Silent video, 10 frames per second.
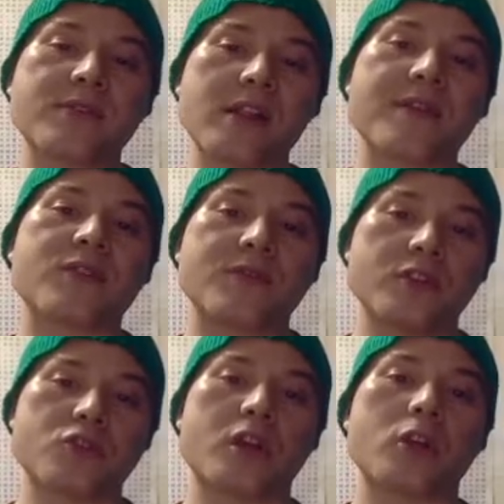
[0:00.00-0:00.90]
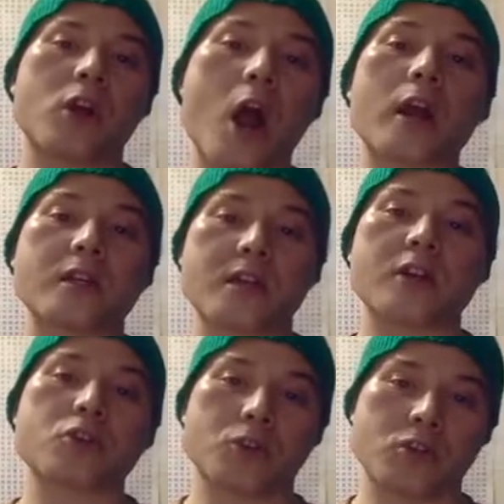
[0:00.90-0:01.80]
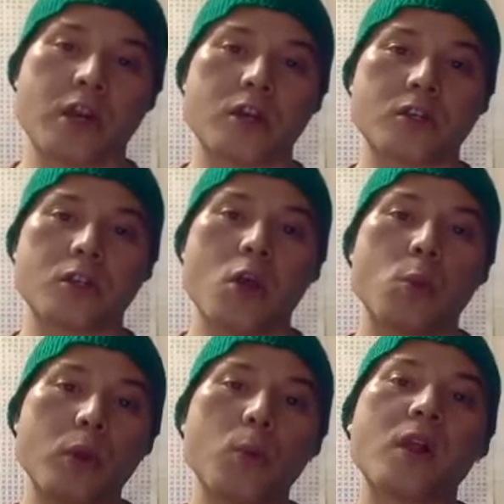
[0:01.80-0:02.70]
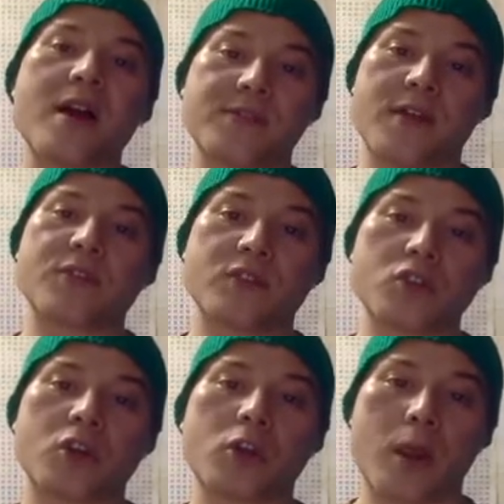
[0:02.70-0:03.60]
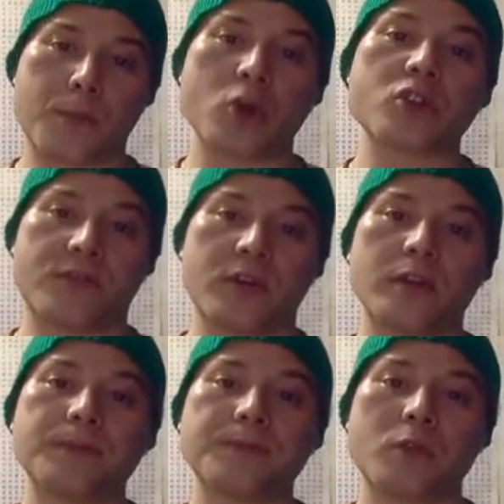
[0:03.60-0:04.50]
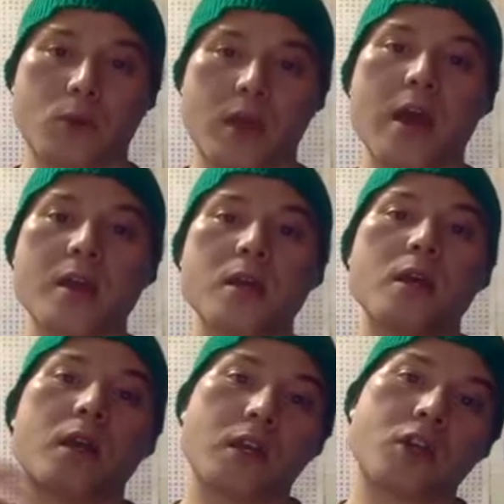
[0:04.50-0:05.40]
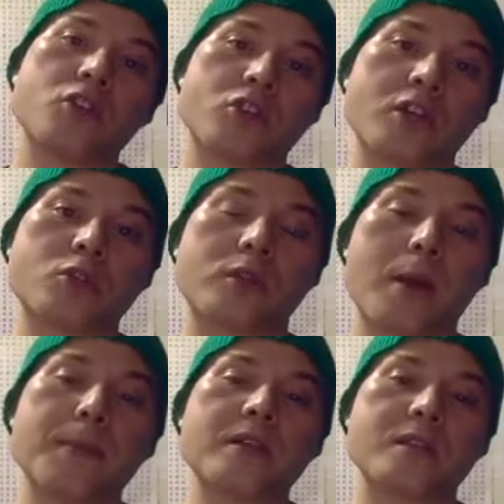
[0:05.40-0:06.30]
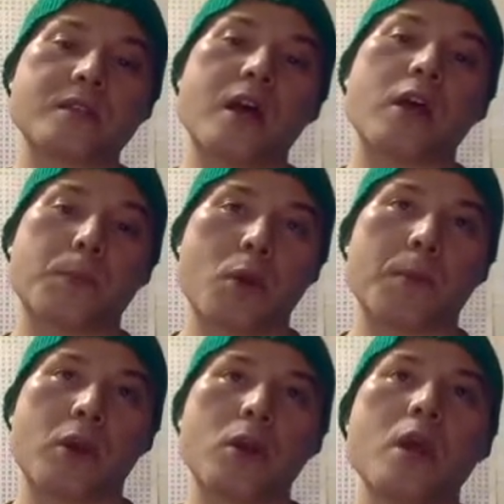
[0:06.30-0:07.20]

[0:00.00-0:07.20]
left ventricular architectural changes. We will have left ventricular hypertrophy, okay, in conjunction with that midsystolic murmur.